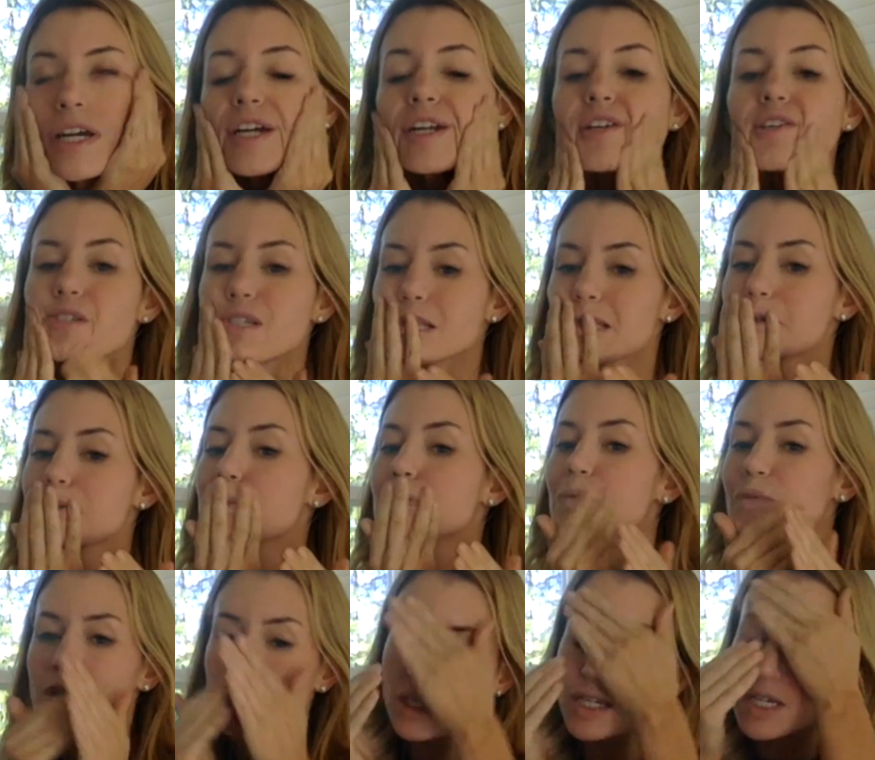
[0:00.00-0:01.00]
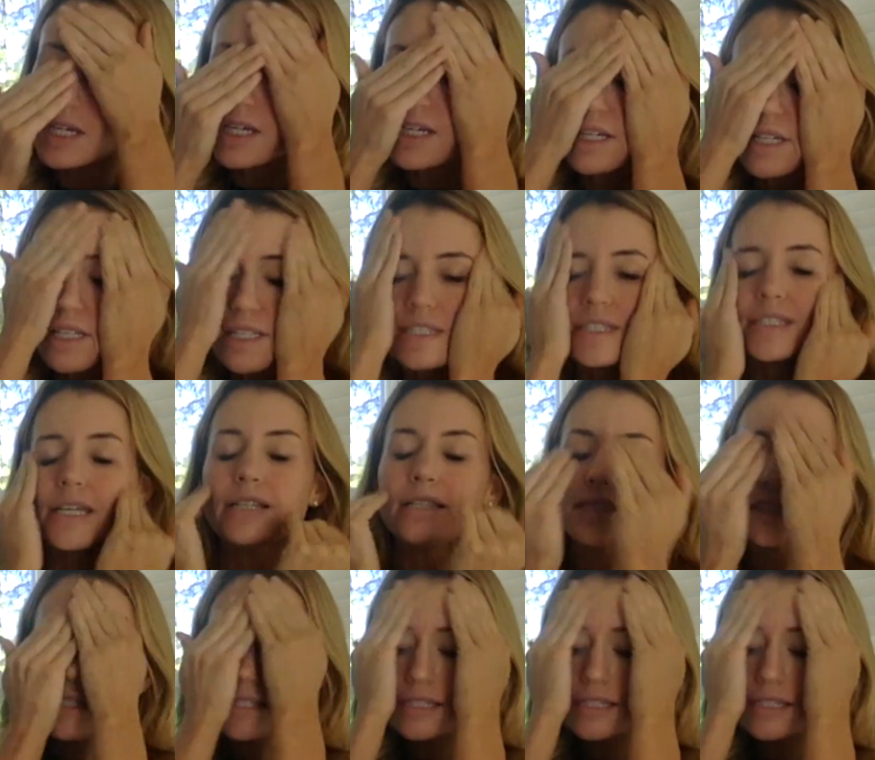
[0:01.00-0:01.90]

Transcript: kind of just sets the